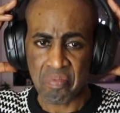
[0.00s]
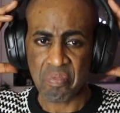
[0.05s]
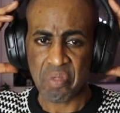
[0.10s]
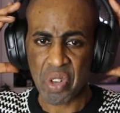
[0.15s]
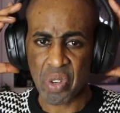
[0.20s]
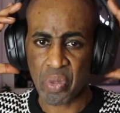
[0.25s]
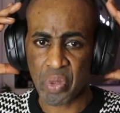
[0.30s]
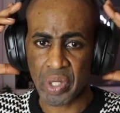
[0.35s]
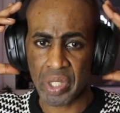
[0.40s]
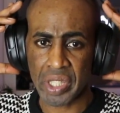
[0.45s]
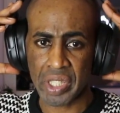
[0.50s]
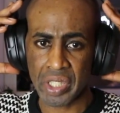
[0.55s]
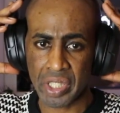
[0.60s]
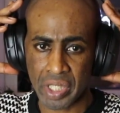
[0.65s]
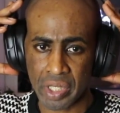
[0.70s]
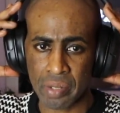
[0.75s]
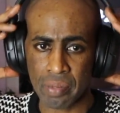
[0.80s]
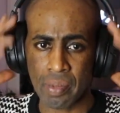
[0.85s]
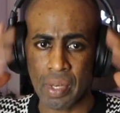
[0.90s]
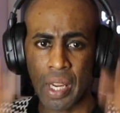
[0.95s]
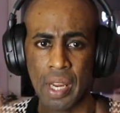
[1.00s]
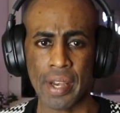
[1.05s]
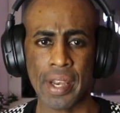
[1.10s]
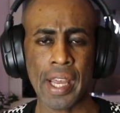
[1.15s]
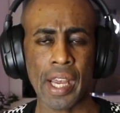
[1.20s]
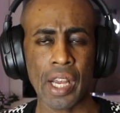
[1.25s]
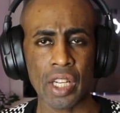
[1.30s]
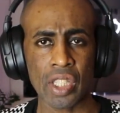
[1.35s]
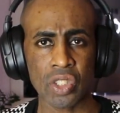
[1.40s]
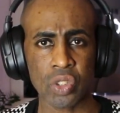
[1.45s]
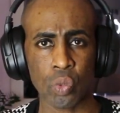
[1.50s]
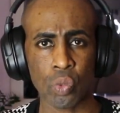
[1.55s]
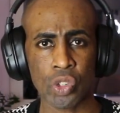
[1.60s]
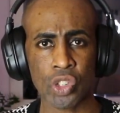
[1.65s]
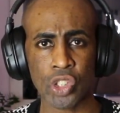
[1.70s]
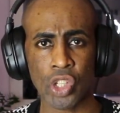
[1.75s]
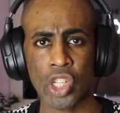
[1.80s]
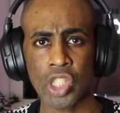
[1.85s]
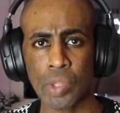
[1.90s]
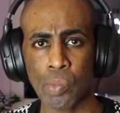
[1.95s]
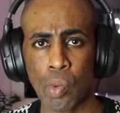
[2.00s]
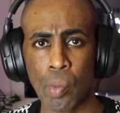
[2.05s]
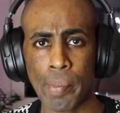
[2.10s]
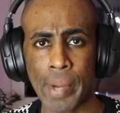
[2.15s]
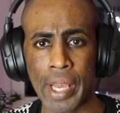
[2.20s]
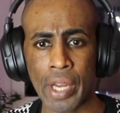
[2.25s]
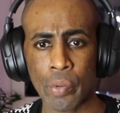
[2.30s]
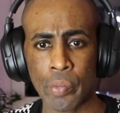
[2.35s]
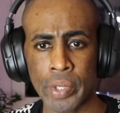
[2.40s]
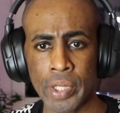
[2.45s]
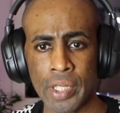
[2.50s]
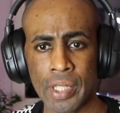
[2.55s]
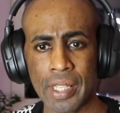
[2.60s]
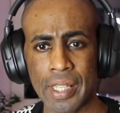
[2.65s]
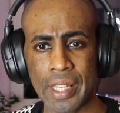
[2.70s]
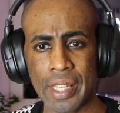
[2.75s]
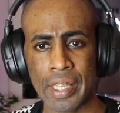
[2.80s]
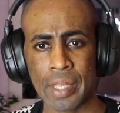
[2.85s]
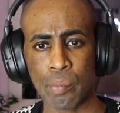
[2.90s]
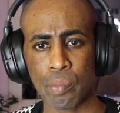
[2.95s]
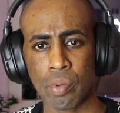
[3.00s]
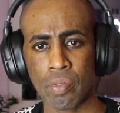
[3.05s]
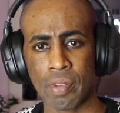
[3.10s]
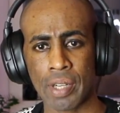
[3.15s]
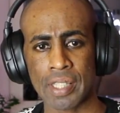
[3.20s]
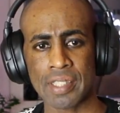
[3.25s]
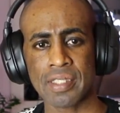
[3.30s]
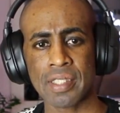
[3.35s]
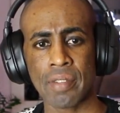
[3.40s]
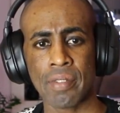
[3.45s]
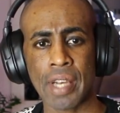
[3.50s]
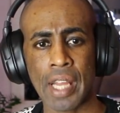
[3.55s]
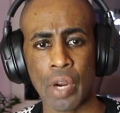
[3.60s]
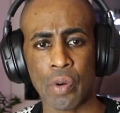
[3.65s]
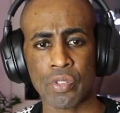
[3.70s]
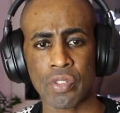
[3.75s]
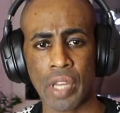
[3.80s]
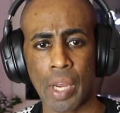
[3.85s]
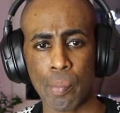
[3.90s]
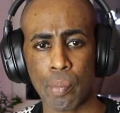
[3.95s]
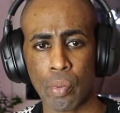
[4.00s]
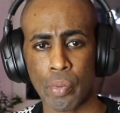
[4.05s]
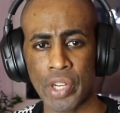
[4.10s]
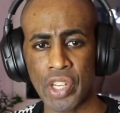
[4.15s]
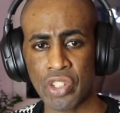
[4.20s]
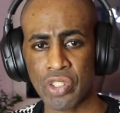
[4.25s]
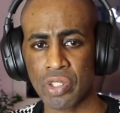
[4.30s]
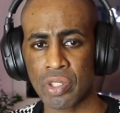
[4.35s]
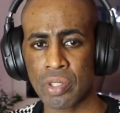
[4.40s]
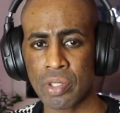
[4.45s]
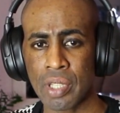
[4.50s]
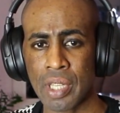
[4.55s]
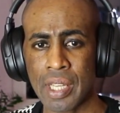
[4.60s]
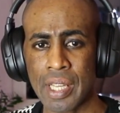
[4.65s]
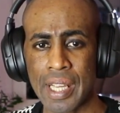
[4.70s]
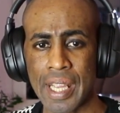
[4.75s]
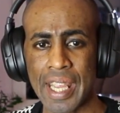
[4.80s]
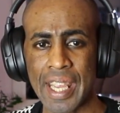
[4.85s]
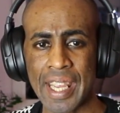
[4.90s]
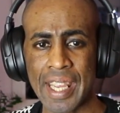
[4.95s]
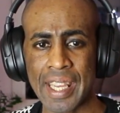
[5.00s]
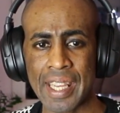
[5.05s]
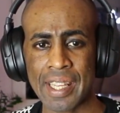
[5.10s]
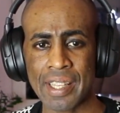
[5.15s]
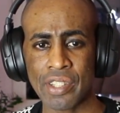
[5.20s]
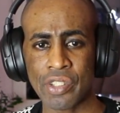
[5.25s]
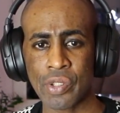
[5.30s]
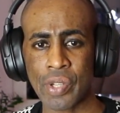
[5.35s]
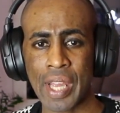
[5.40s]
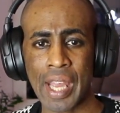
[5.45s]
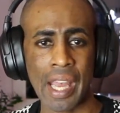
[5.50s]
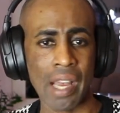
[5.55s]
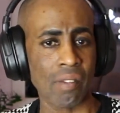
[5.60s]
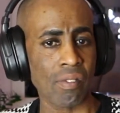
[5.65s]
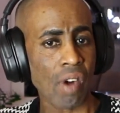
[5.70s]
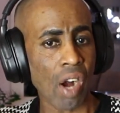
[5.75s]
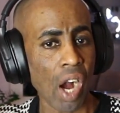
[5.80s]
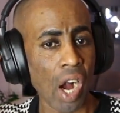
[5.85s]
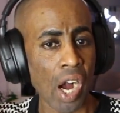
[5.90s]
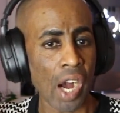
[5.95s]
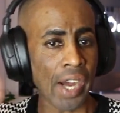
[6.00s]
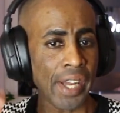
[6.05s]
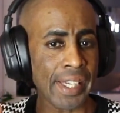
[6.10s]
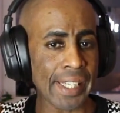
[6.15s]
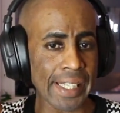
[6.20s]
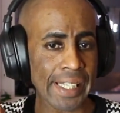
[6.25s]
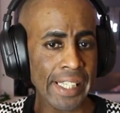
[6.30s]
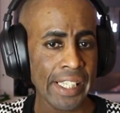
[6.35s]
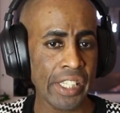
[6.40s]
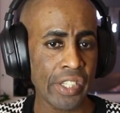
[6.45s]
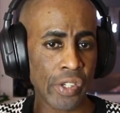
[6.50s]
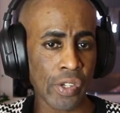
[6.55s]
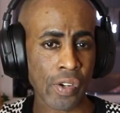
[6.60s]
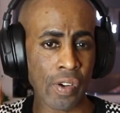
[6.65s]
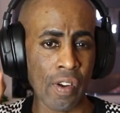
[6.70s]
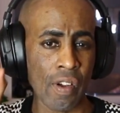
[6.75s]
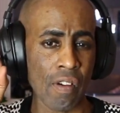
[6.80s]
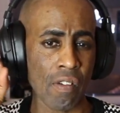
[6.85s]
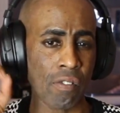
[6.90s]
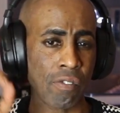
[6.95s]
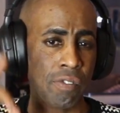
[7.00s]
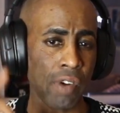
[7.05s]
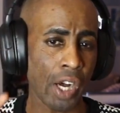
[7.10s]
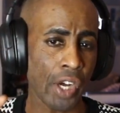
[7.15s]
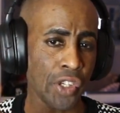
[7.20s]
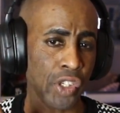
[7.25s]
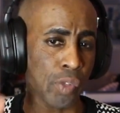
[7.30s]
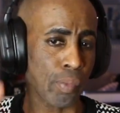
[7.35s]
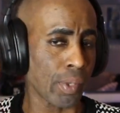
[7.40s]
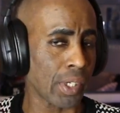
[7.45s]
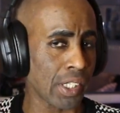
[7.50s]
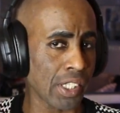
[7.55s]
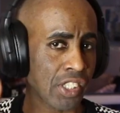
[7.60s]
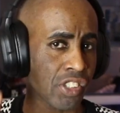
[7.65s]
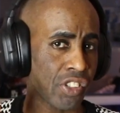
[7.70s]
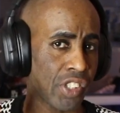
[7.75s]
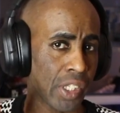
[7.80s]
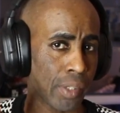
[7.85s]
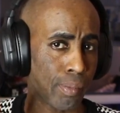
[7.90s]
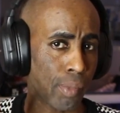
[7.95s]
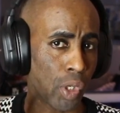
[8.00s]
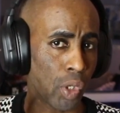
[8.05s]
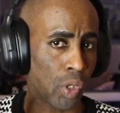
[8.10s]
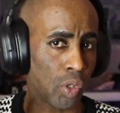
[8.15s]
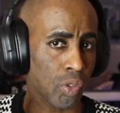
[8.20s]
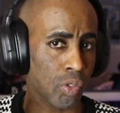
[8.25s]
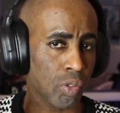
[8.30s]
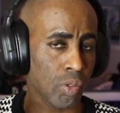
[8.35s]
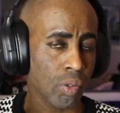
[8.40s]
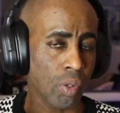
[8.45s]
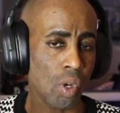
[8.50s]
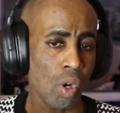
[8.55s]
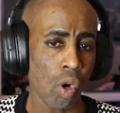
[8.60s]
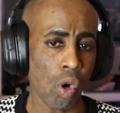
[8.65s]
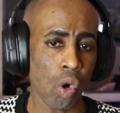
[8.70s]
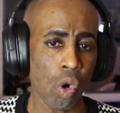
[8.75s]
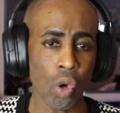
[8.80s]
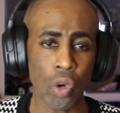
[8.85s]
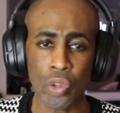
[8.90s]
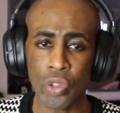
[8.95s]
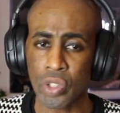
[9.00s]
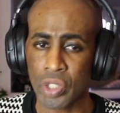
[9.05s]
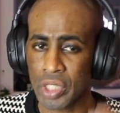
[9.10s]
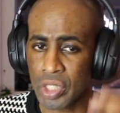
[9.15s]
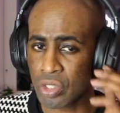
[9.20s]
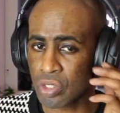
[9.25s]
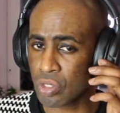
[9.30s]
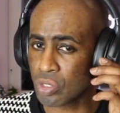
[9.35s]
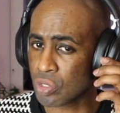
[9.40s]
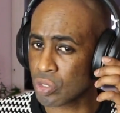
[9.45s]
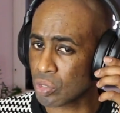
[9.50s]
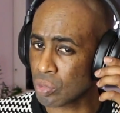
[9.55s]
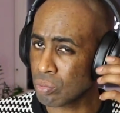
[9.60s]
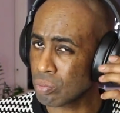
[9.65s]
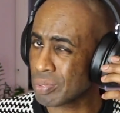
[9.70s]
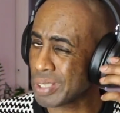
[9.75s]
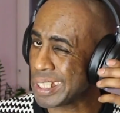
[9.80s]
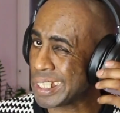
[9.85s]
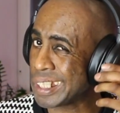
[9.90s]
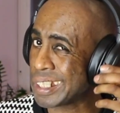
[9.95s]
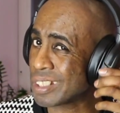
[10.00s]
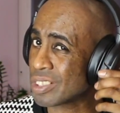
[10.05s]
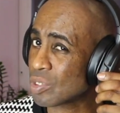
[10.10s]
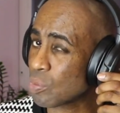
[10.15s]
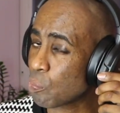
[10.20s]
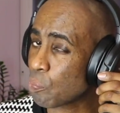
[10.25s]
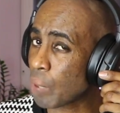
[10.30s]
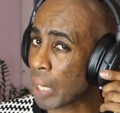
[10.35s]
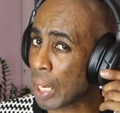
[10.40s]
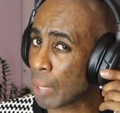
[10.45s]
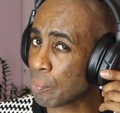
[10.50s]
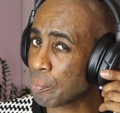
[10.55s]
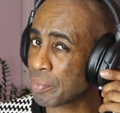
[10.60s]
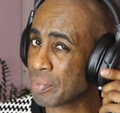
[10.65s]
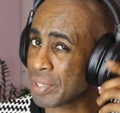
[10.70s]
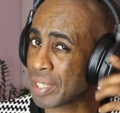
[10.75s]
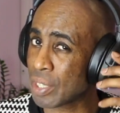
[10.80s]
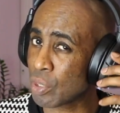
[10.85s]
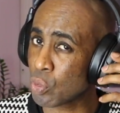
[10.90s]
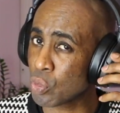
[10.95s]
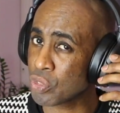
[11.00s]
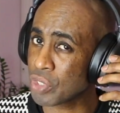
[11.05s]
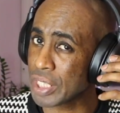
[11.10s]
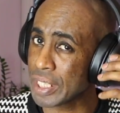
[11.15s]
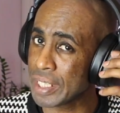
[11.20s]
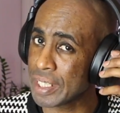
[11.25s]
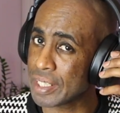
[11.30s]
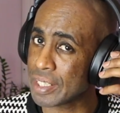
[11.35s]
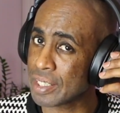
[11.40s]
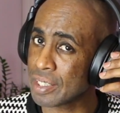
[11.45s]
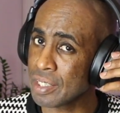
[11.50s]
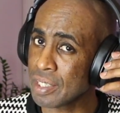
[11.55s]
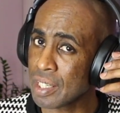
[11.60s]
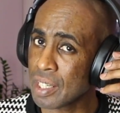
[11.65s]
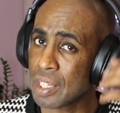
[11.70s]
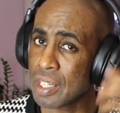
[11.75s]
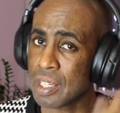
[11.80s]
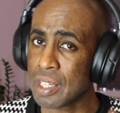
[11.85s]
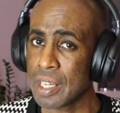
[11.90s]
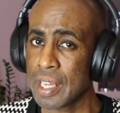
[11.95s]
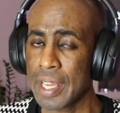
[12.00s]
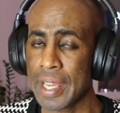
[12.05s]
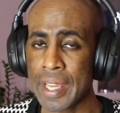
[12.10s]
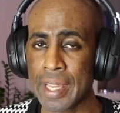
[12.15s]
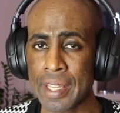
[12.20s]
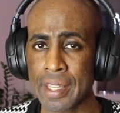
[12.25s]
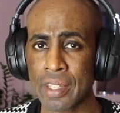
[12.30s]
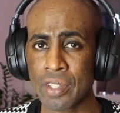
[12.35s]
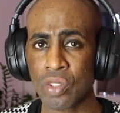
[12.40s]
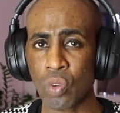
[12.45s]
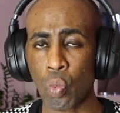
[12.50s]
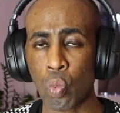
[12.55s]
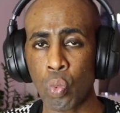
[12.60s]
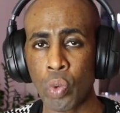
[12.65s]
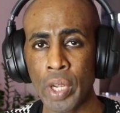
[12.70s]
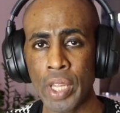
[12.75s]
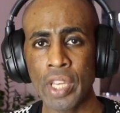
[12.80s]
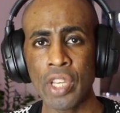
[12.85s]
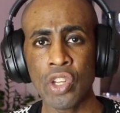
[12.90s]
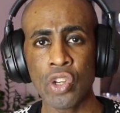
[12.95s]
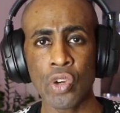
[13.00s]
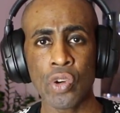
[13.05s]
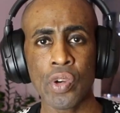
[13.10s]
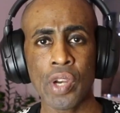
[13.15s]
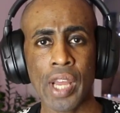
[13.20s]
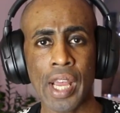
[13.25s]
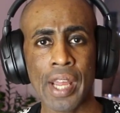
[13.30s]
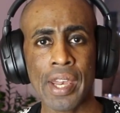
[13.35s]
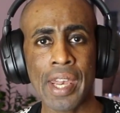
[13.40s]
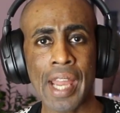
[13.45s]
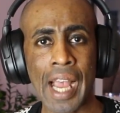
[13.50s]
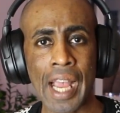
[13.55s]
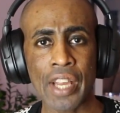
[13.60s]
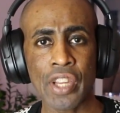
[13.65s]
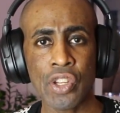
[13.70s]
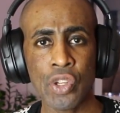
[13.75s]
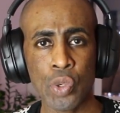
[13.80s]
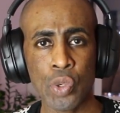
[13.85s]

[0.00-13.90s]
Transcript: are really good. Now it's a rechargeable battery. It provides seven hours operation, and you have on-ear volume and listening modes. All you need to do is pop those in, and when you're not